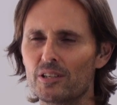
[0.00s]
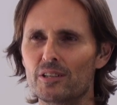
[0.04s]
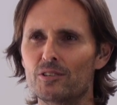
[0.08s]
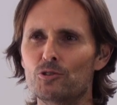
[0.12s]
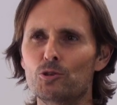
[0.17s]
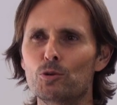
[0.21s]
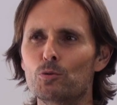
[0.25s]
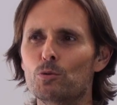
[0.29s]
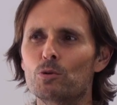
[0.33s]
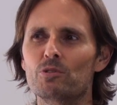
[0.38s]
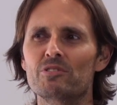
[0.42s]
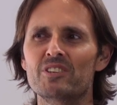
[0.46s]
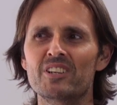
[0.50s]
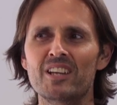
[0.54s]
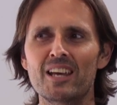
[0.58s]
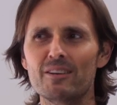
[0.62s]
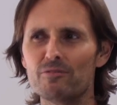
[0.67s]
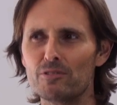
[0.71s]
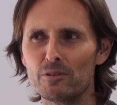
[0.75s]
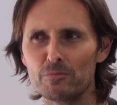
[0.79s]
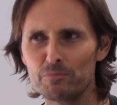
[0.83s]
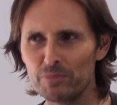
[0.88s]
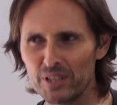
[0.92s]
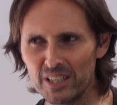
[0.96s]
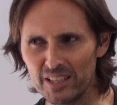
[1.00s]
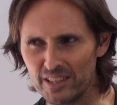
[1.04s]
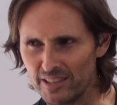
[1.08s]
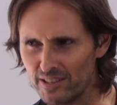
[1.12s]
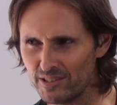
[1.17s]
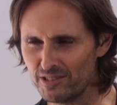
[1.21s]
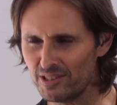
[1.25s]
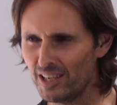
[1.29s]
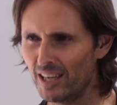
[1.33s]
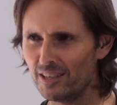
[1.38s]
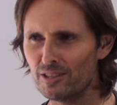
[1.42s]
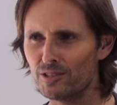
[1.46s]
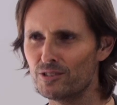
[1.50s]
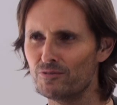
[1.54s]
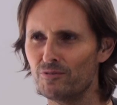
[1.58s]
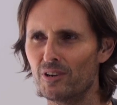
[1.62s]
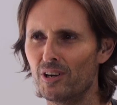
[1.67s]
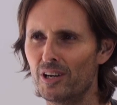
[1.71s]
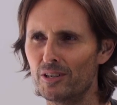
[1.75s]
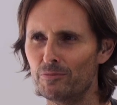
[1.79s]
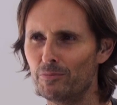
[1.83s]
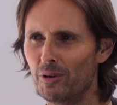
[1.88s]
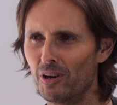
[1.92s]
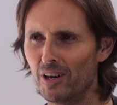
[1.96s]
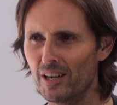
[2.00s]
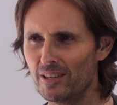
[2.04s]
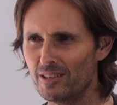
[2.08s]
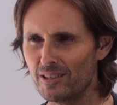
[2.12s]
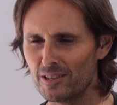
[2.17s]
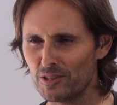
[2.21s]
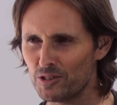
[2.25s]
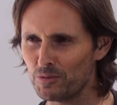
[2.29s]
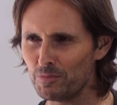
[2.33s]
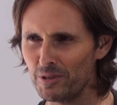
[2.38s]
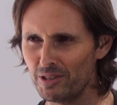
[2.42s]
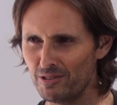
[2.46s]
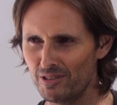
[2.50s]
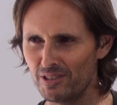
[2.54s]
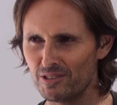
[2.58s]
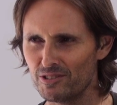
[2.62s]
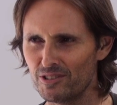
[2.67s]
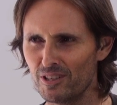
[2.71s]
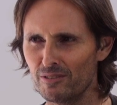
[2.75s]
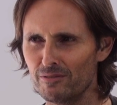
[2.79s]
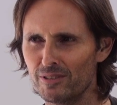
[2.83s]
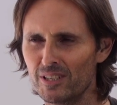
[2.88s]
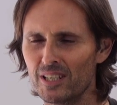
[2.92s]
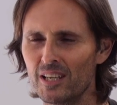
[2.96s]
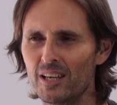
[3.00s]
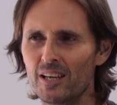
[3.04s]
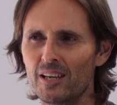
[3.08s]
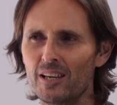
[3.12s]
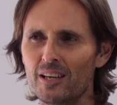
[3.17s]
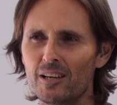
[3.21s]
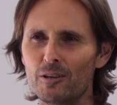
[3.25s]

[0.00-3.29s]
You will never be satisfied by the experience of it,